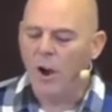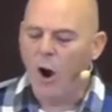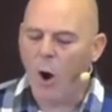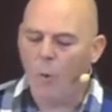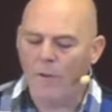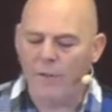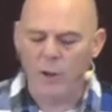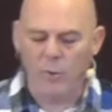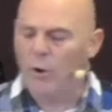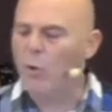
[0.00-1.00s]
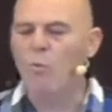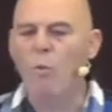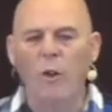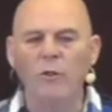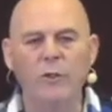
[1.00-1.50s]
or whether you were
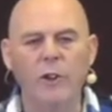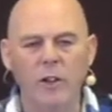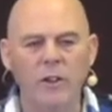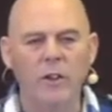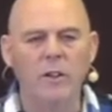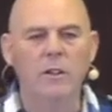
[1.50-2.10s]
unwanted,